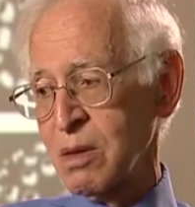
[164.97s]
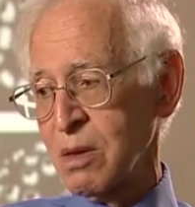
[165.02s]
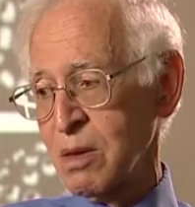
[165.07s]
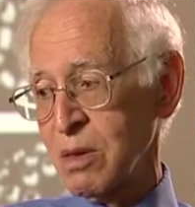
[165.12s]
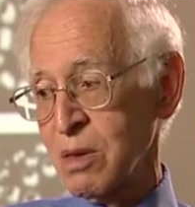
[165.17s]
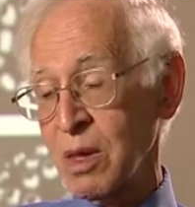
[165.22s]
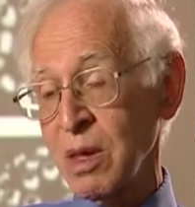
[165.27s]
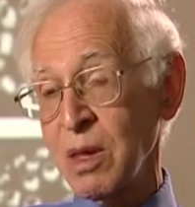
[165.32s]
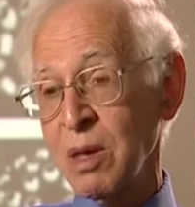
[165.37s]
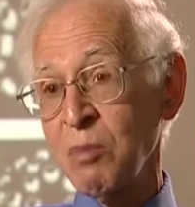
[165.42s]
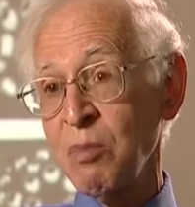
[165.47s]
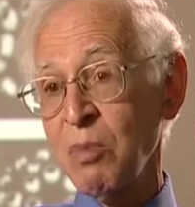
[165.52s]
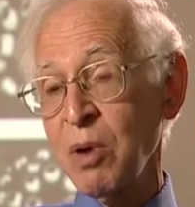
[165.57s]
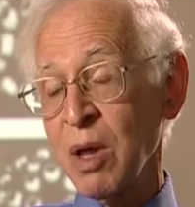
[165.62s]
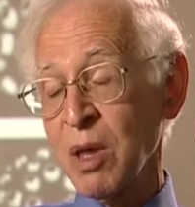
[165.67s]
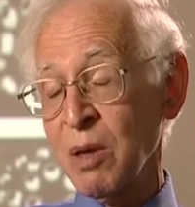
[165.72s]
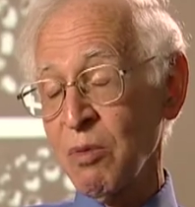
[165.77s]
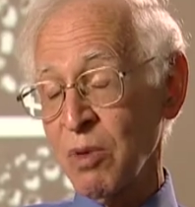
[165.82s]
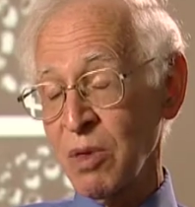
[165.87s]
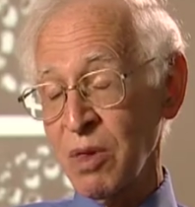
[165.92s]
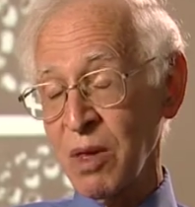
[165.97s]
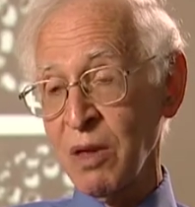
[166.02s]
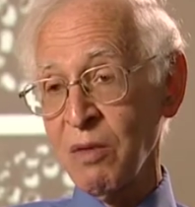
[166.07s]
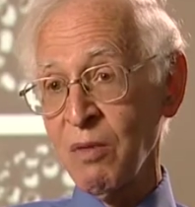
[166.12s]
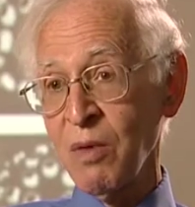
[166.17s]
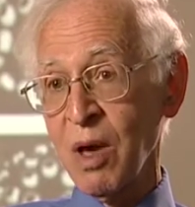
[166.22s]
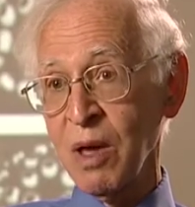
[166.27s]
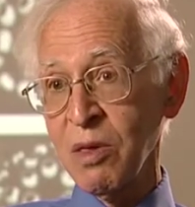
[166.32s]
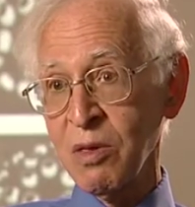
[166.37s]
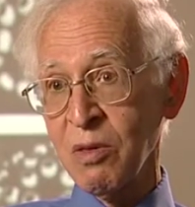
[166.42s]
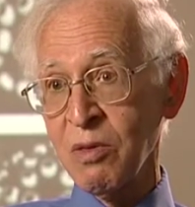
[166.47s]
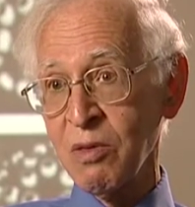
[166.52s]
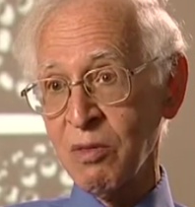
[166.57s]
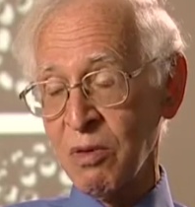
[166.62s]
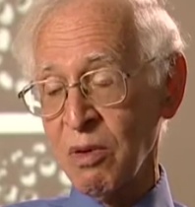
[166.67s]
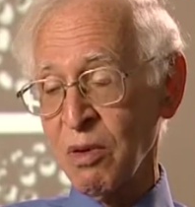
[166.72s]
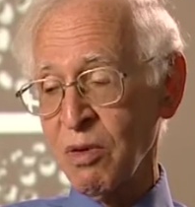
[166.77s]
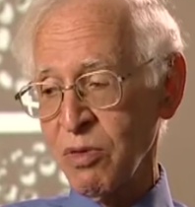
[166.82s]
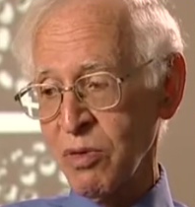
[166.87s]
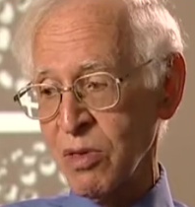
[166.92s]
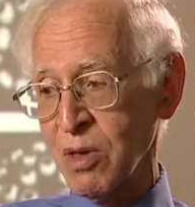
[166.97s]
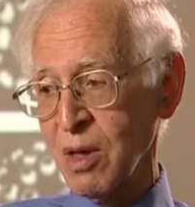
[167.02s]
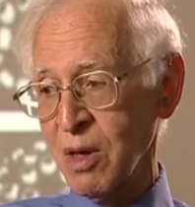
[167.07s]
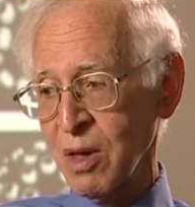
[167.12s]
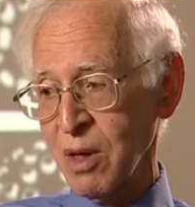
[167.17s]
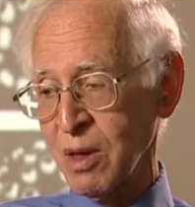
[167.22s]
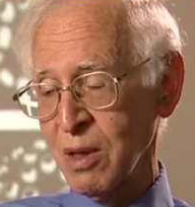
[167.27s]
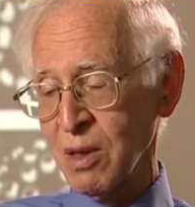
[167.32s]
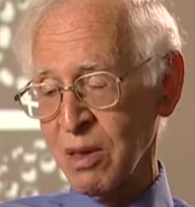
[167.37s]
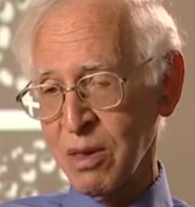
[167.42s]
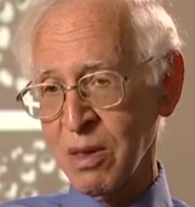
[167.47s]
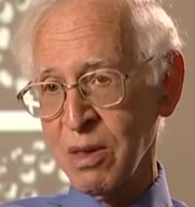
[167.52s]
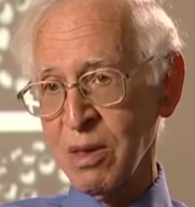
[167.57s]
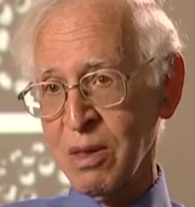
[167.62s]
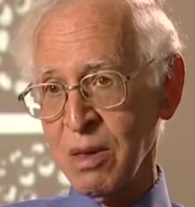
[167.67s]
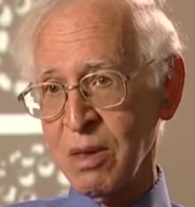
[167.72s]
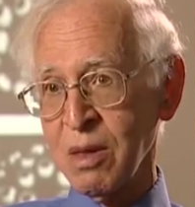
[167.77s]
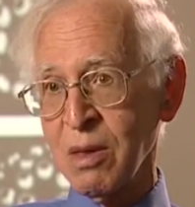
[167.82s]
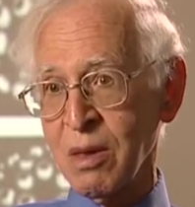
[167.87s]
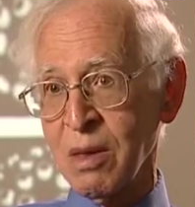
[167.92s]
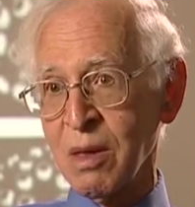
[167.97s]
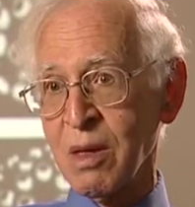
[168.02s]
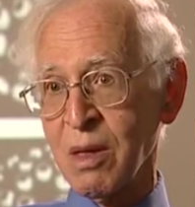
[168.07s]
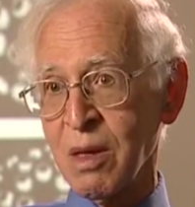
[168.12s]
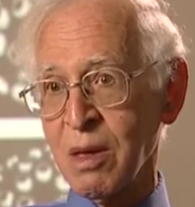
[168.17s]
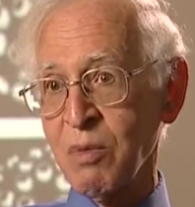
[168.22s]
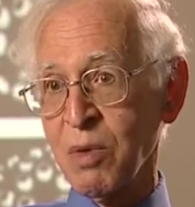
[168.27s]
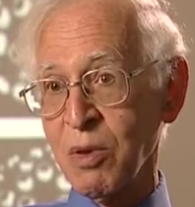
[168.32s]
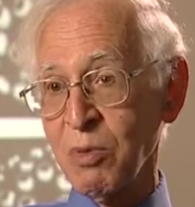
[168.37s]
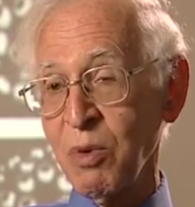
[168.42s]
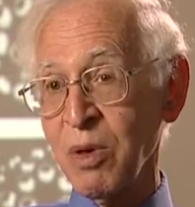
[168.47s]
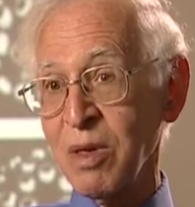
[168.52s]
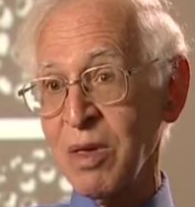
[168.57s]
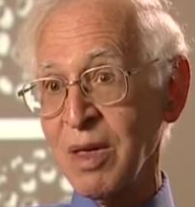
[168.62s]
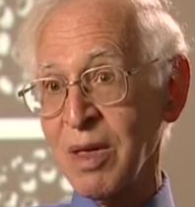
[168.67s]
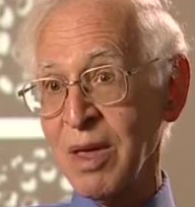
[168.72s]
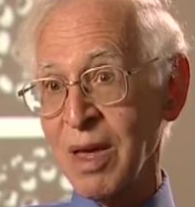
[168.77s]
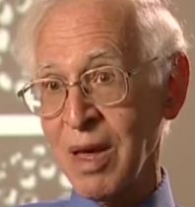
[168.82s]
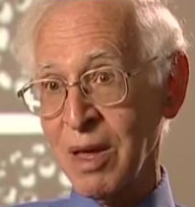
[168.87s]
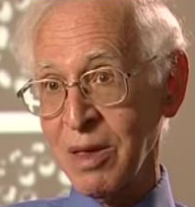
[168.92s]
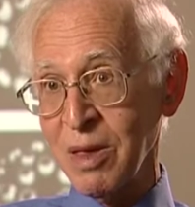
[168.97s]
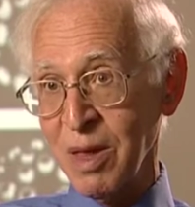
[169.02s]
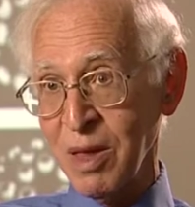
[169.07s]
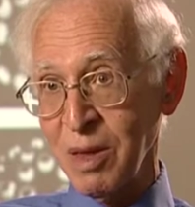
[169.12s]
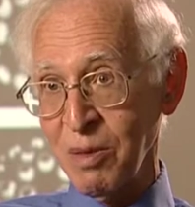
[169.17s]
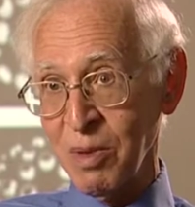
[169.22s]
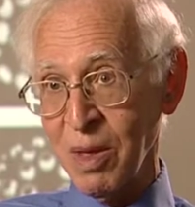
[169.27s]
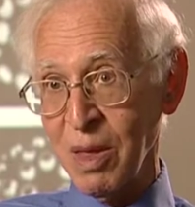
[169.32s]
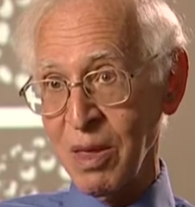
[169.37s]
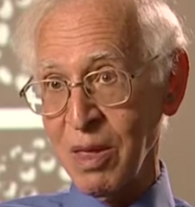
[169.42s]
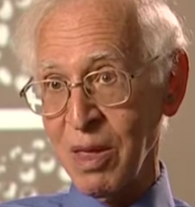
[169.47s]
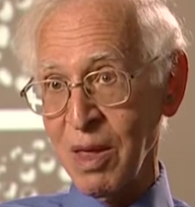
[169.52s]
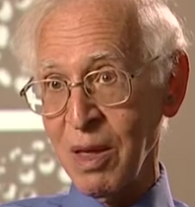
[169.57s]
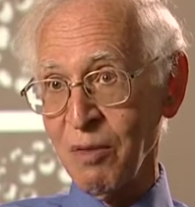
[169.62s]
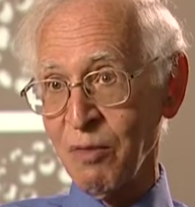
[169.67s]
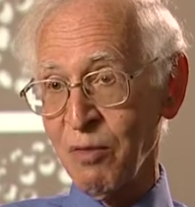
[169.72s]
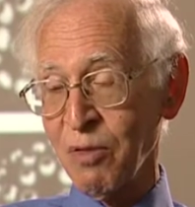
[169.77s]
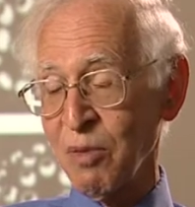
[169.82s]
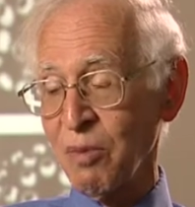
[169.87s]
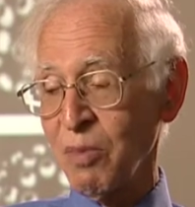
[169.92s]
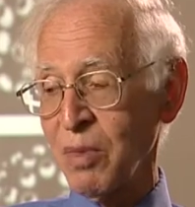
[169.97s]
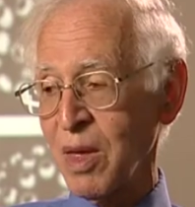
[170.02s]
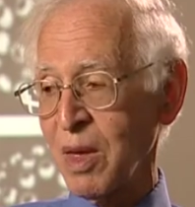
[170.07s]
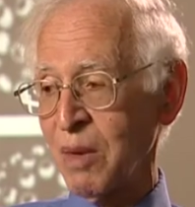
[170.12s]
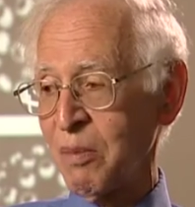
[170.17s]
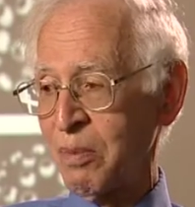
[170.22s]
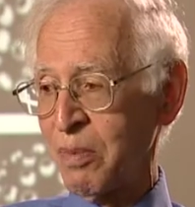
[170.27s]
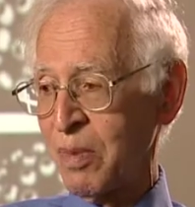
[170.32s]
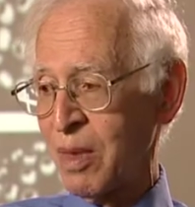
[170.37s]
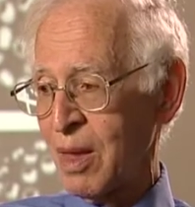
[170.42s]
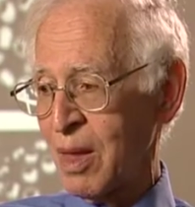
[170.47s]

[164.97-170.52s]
Sydney Brenner was the advisor to Rothschilds, but we didn't get any anything from them.